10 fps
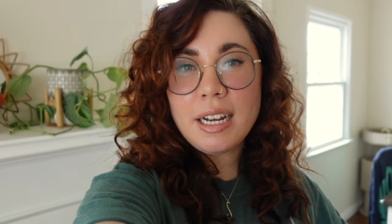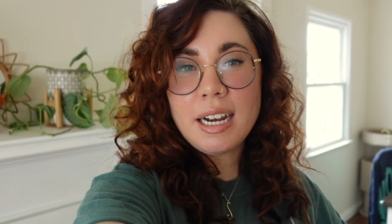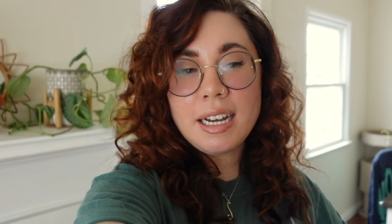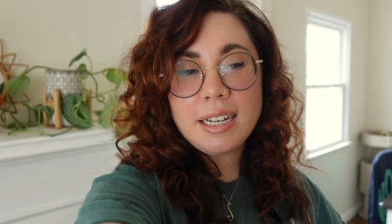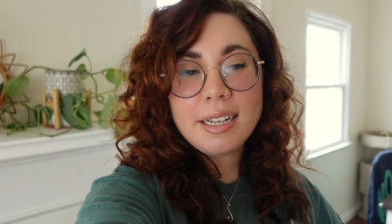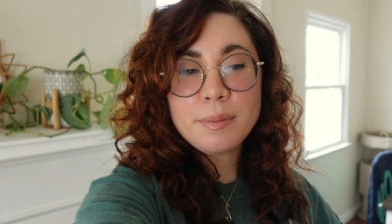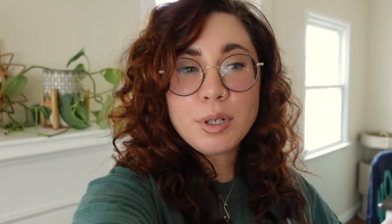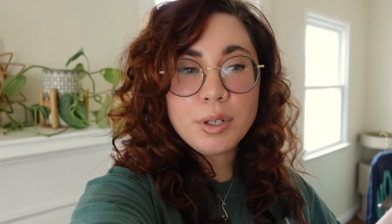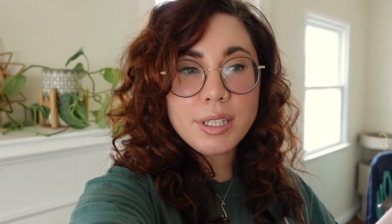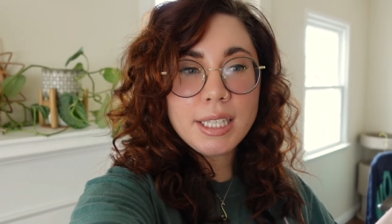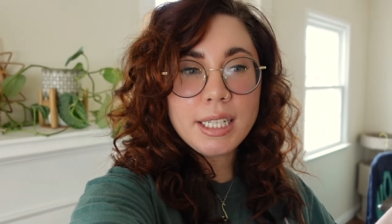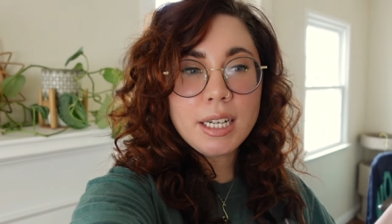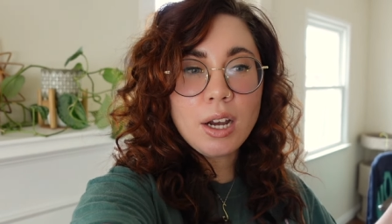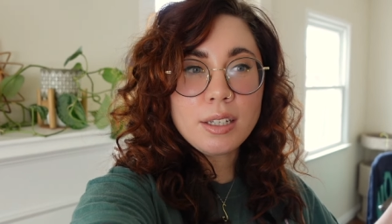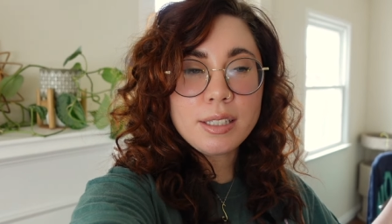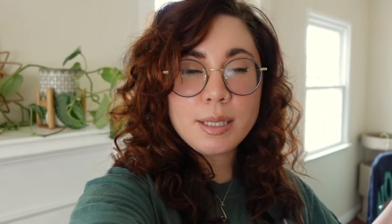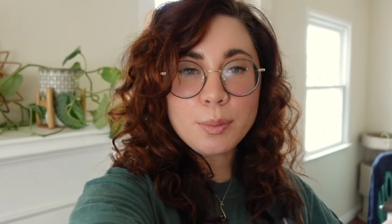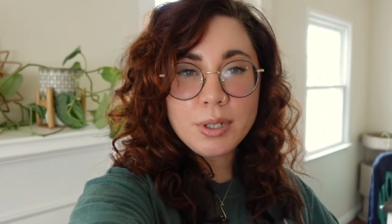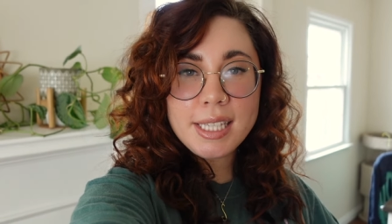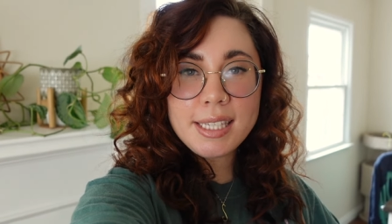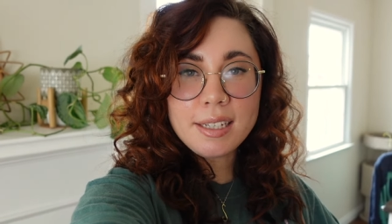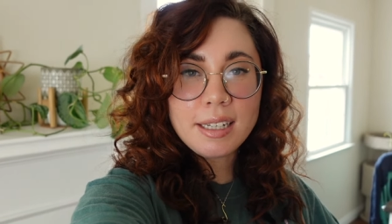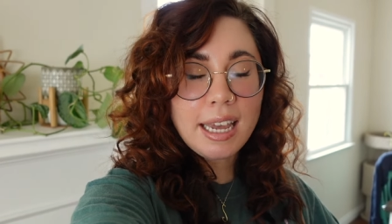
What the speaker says: I am currently on sprints on